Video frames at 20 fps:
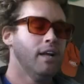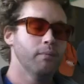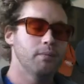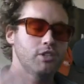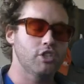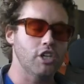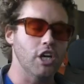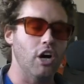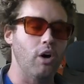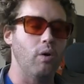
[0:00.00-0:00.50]

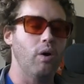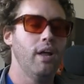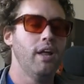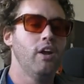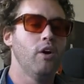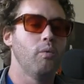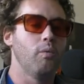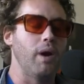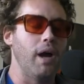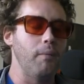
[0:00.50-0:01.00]
So
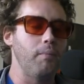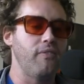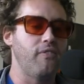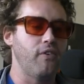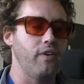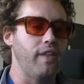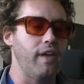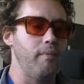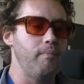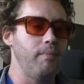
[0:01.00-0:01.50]
right
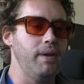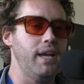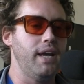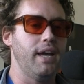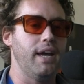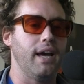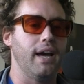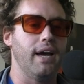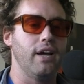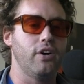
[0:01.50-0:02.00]
before that
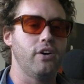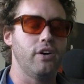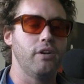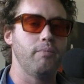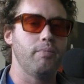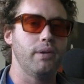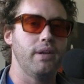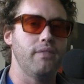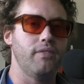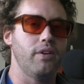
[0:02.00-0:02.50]
meeting, I
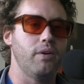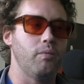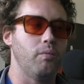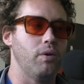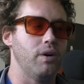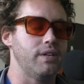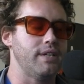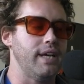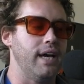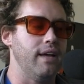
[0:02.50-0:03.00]
couldn't believe that it
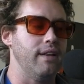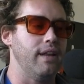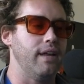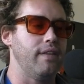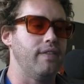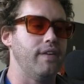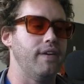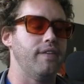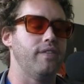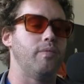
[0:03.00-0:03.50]
worked out
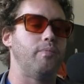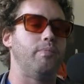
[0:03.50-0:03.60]
like this.